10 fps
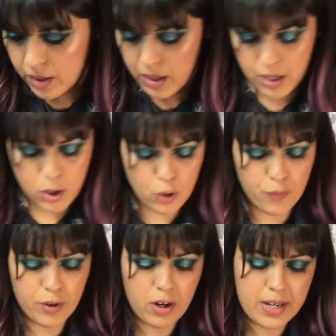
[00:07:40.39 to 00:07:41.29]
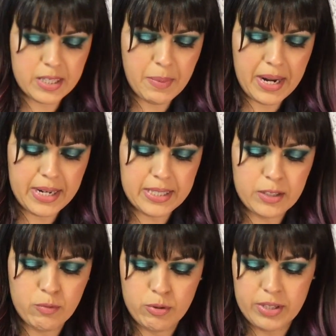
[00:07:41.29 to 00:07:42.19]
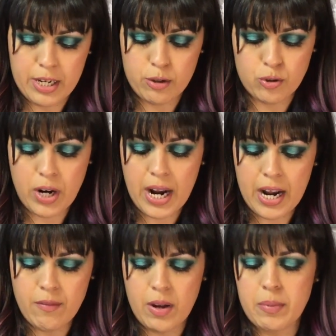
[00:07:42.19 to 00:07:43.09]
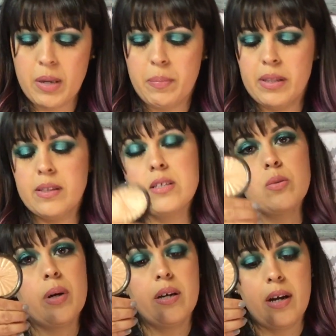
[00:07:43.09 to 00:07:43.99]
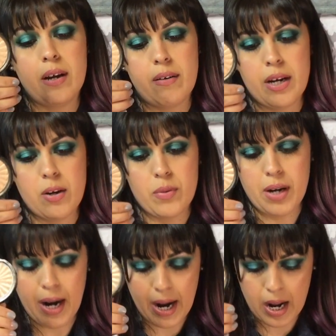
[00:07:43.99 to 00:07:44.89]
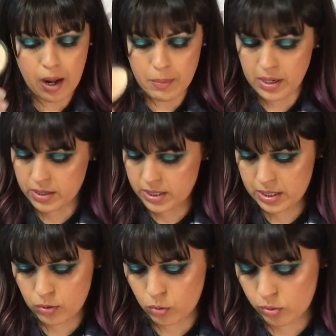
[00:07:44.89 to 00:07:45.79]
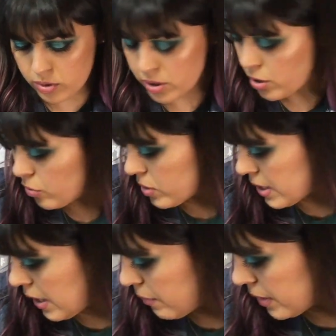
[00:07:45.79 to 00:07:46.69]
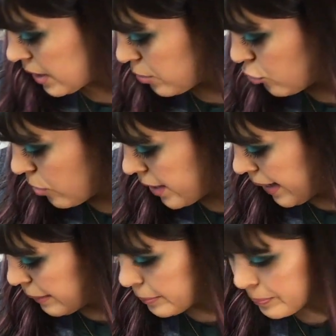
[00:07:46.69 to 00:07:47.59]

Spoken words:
An Ofra Cosmetics in Rodeo Drive. I'm keeping this one. I already know that I am. It is in the gold tones that I really enjoy.